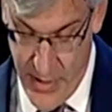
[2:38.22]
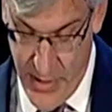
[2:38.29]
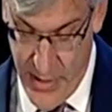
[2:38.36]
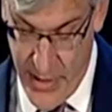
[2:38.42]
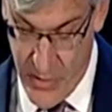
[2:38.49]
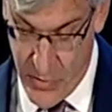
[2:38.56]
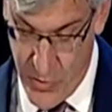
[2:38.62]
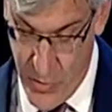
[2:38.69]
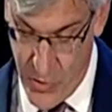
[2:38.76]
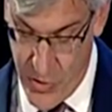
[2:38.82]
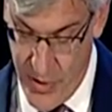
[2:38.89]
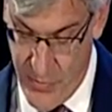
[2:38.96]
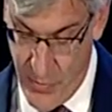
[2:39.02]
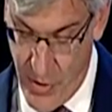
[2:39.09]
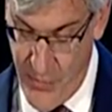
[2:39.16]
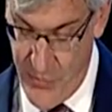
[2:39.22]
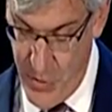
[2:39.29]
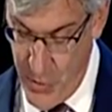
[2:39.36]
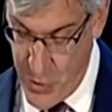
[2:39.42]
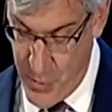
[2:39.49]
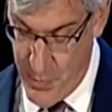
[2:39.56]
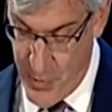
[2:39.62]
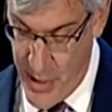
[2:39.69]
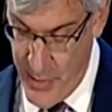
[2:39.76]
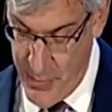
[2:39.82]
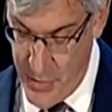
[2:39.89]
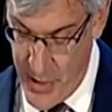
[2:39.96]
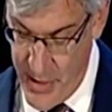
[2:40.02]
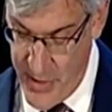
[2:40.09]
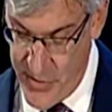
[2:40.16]
And crucially for our future
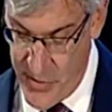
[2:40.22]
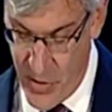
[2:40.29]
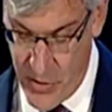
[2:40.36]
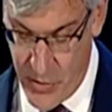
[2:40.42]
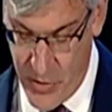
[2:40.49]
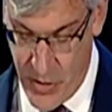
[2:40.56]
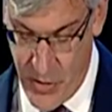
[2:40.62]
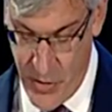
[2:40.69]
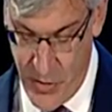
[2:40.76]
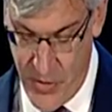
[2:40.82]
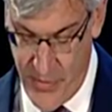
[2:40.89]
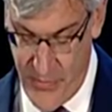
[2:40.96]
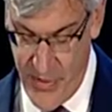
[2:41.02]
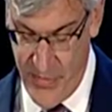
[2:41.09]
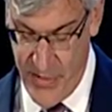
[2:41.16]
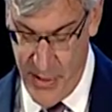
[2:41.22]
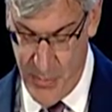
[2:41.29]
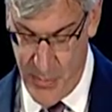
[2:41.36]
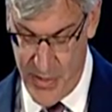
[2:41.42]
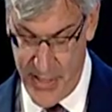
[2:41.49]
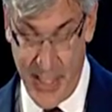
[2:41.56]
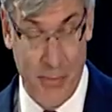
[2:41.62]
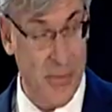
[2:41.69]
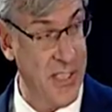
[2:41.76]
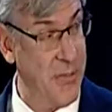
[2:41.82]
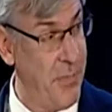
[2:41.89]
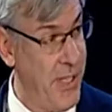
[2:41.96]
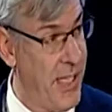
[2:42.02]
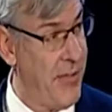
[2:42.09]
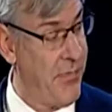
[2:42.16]
pipeline, this also included 50%
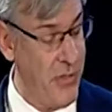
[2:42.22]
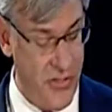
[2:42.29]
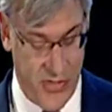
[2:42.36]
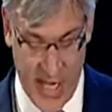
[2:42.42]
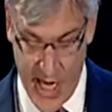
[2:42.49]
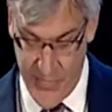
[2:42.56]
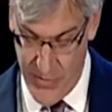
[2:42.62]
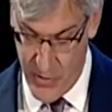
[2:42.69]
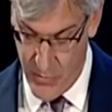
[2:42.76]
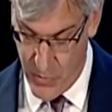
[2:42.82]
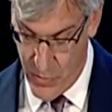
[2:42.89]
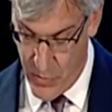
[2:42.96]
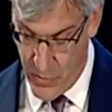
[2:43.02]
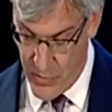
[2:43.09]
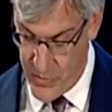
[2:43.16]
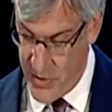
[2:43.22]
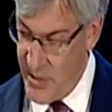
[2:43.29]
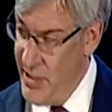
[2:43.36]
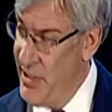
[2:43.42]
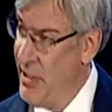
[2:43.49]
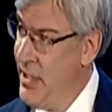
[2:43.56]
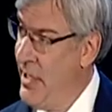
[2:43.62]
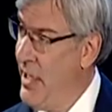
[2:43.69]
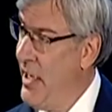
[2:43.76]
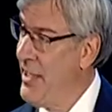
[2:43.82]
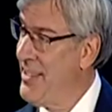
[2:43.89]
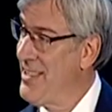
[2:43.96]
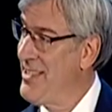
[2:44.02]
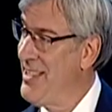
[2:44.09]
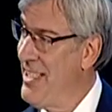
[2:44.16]
split for staffing roles at
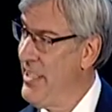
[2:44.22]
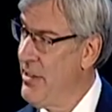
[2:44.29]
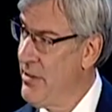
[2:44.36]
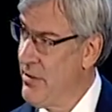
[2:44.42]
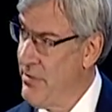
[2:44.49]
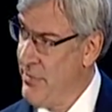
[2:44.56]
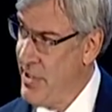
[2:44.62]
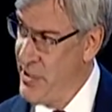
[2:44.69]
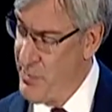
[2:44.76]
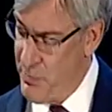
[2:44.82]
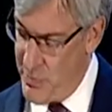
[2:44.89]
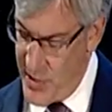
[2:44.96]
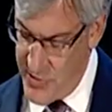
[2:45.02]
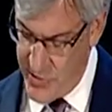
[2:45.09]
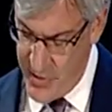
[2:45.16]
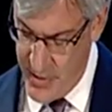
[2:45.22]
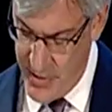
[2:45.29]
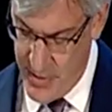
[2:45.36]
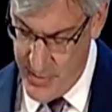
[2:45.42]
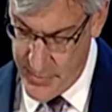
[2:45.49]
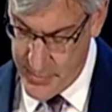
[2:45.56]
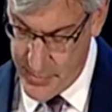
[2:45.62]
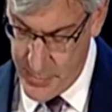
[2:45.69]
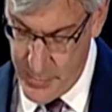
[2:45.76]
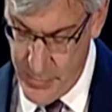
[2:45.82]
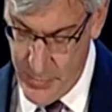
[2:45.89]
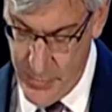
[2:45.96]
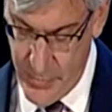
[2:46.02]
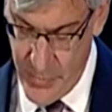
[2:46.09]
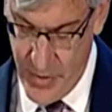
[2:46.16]
the senior vice president
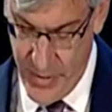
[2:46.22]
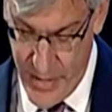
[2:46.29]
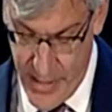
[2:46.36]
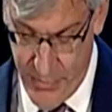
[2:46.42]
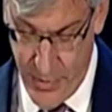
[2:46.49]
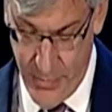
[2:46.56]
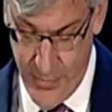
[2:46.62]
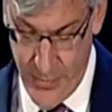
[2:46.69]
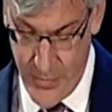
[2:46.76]
level.